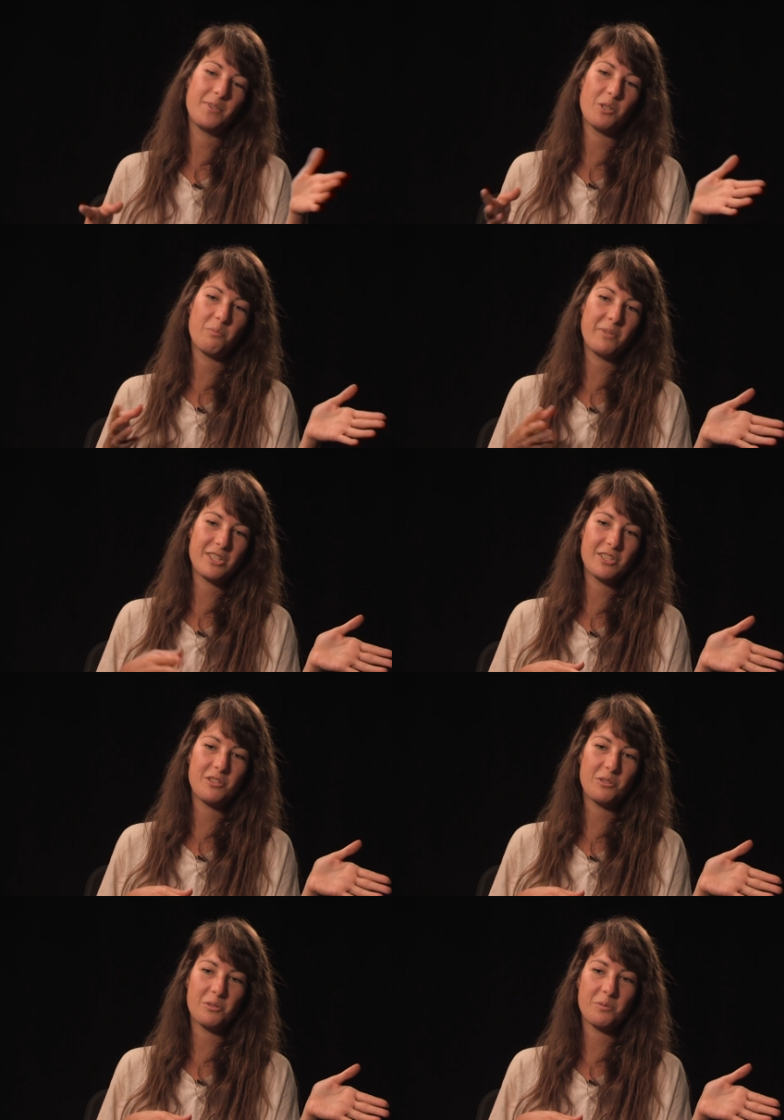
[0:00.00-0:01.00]
you know, me to
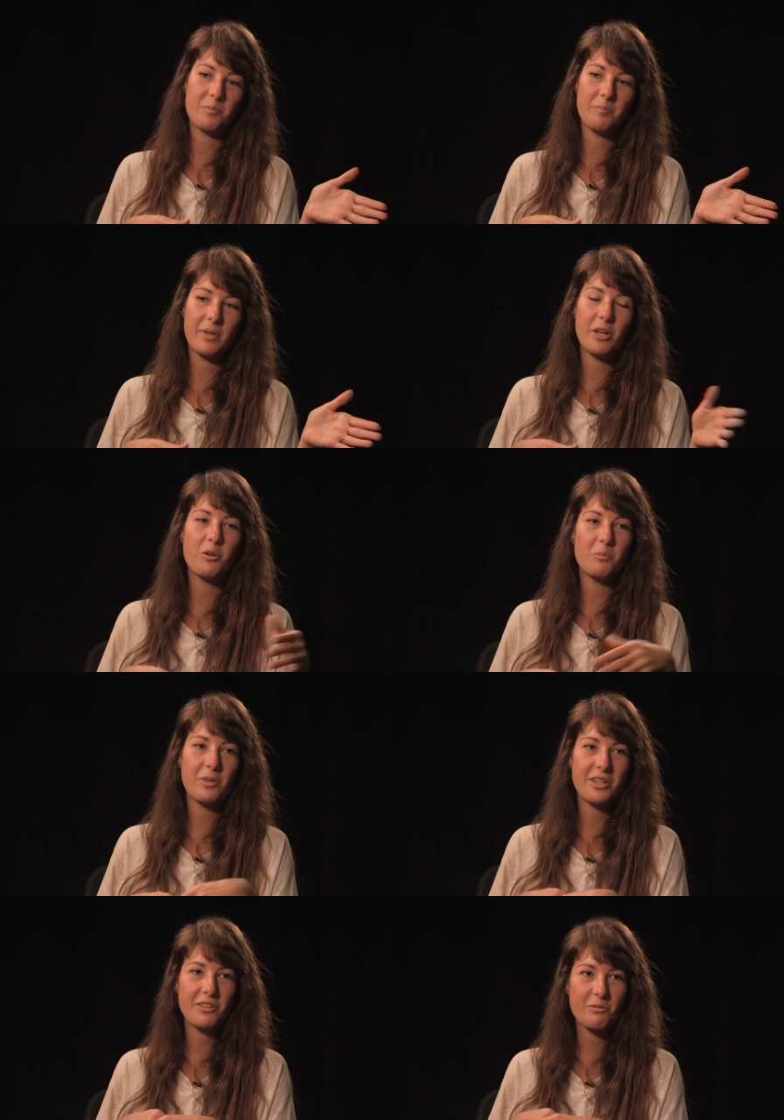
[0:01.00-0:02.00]
do my
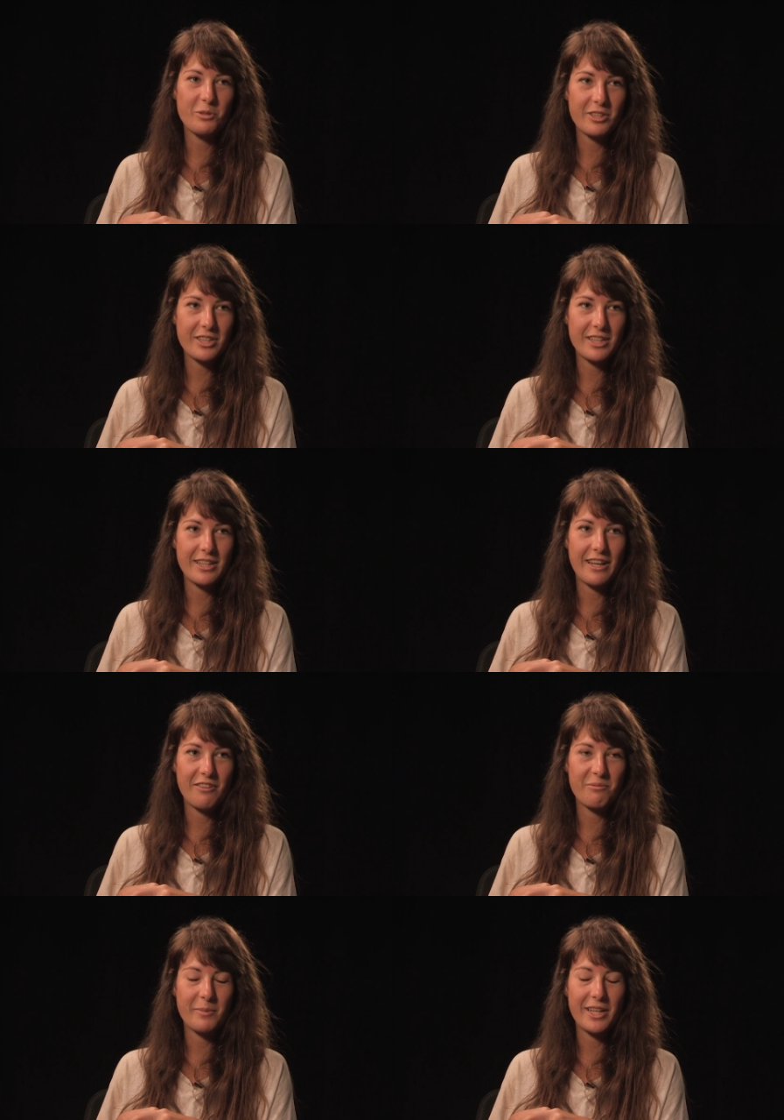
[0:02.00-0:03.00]
own body of work and
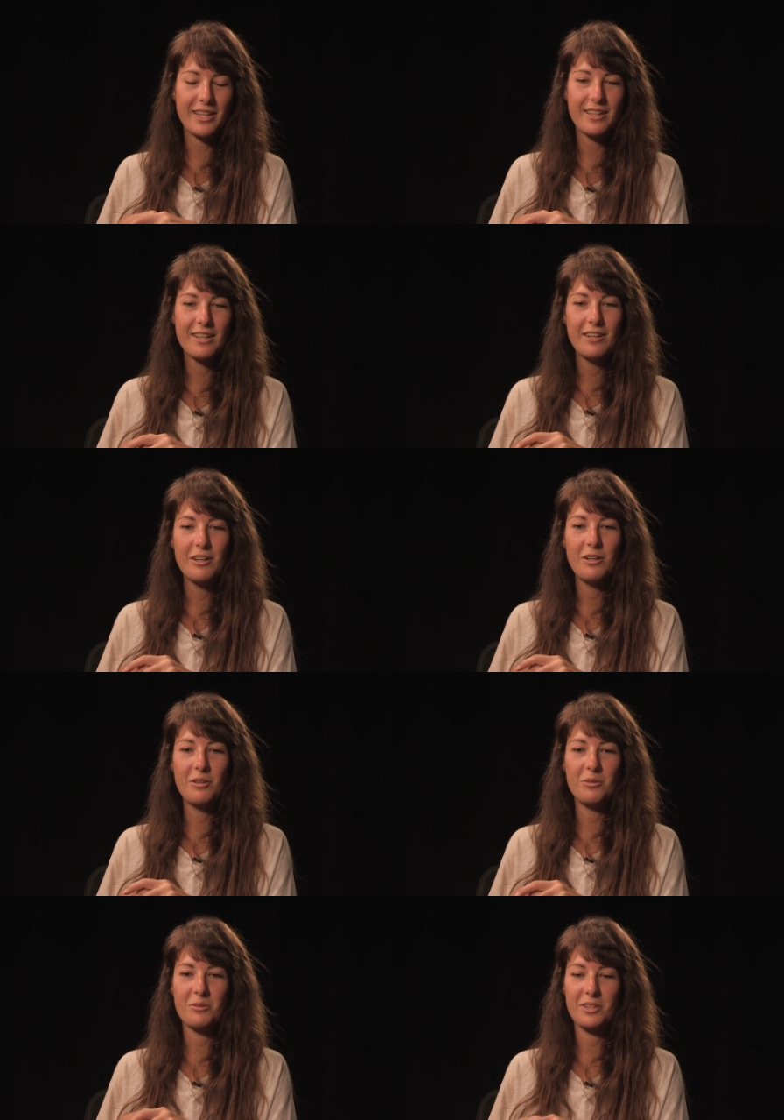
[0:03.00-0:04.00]
have my
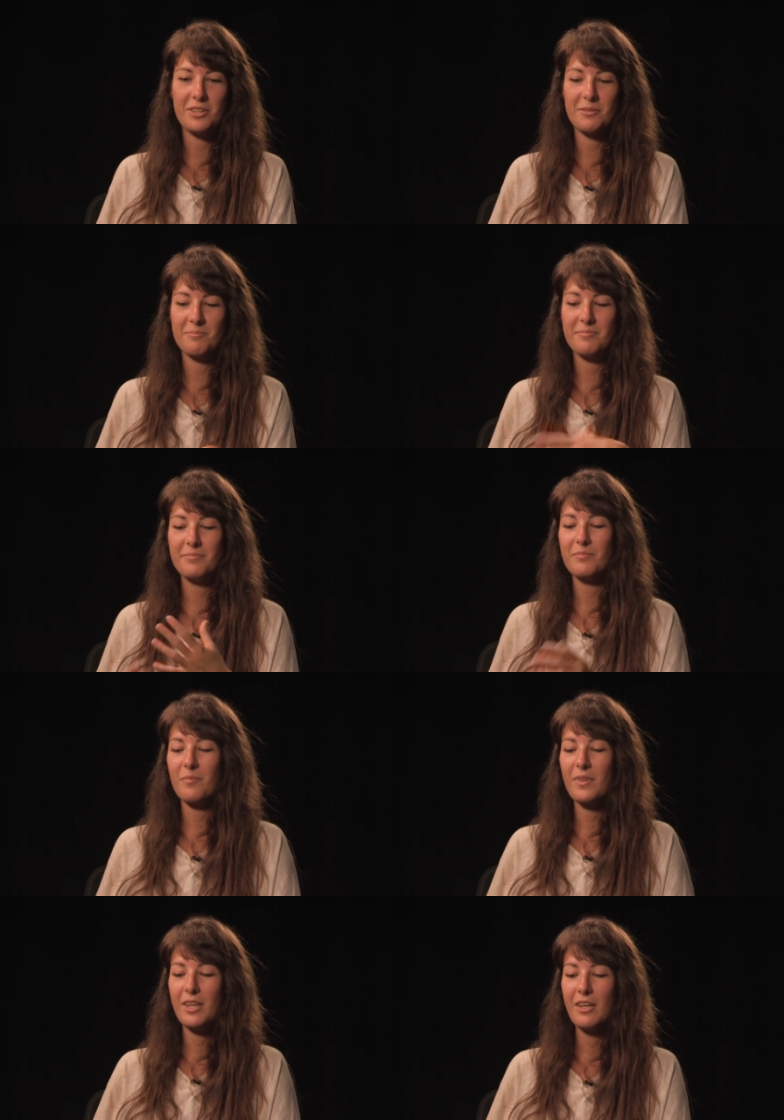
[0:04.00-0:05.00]
own um,
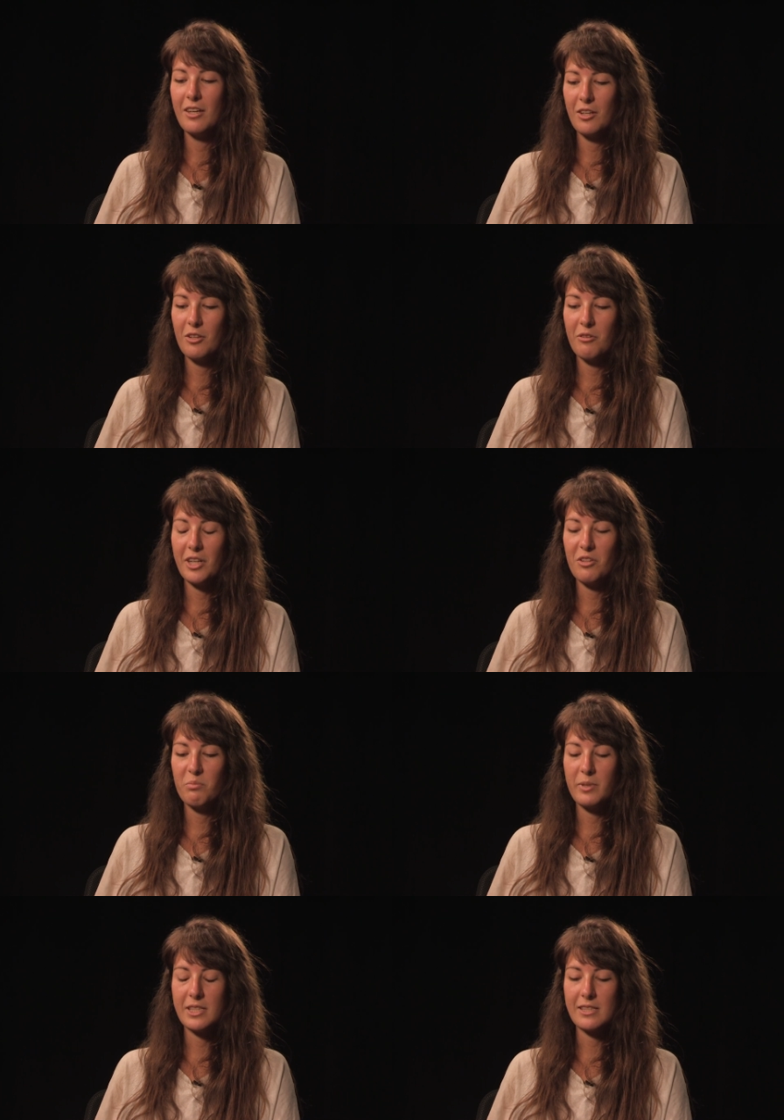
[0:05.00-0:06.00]

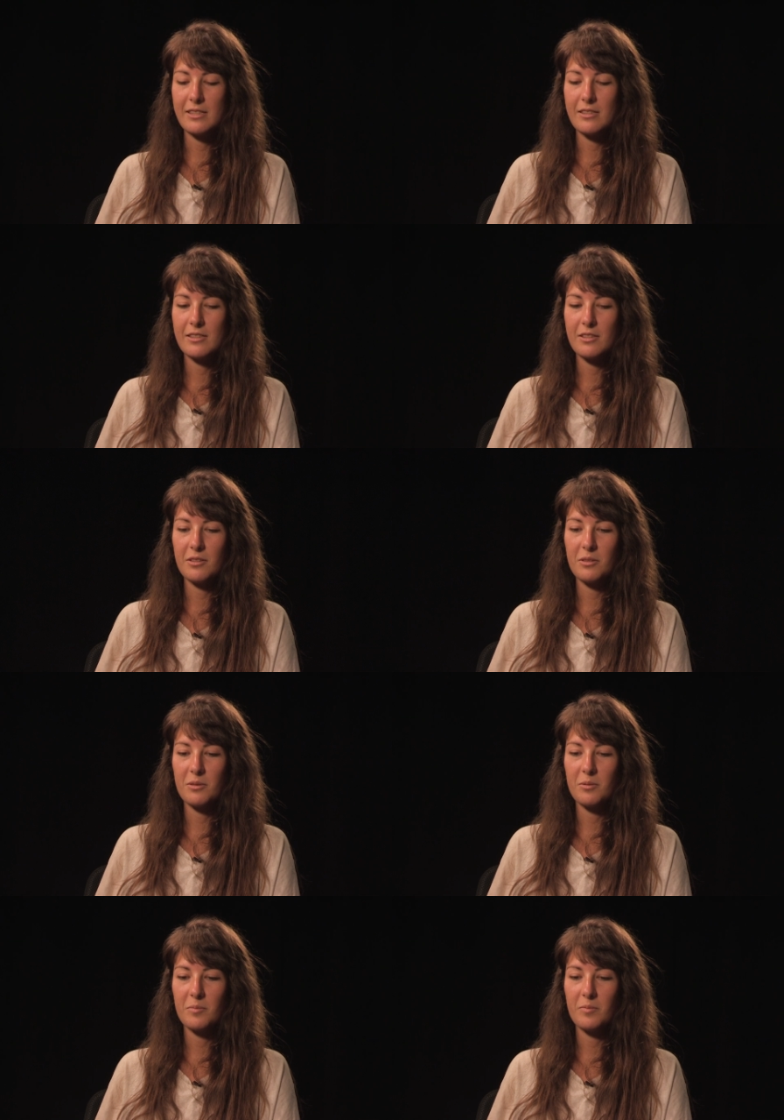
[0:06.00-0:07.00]
creative pieces.
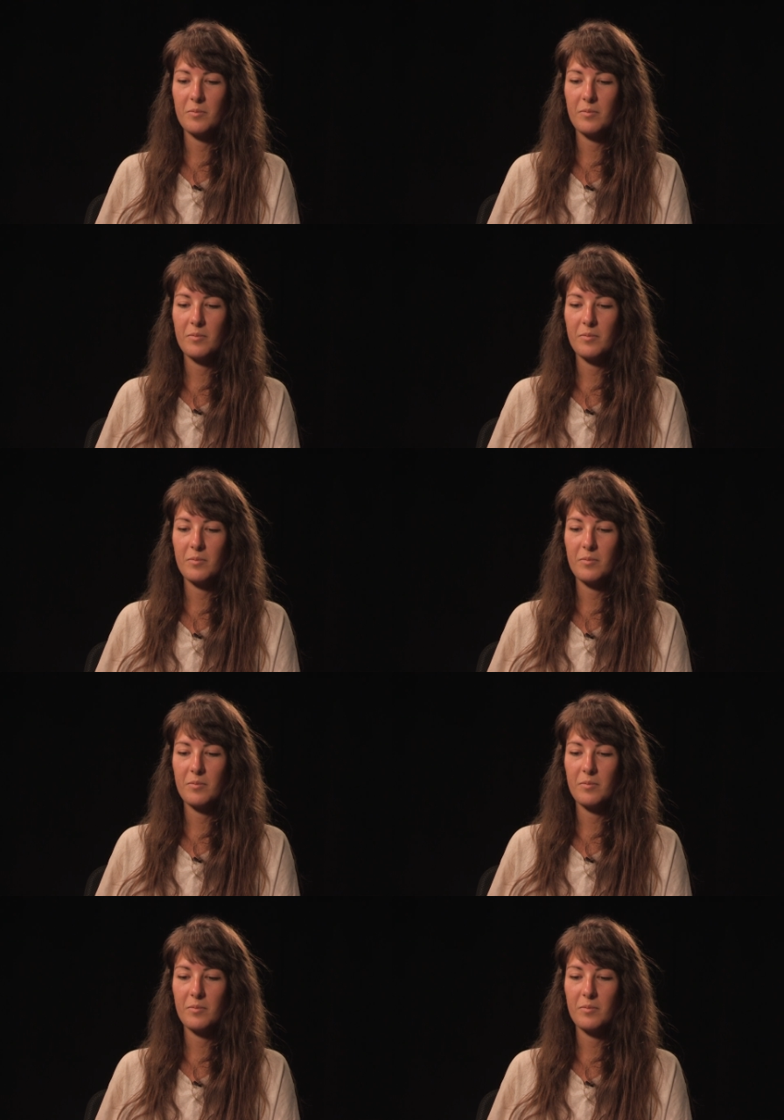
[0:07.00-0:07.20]
So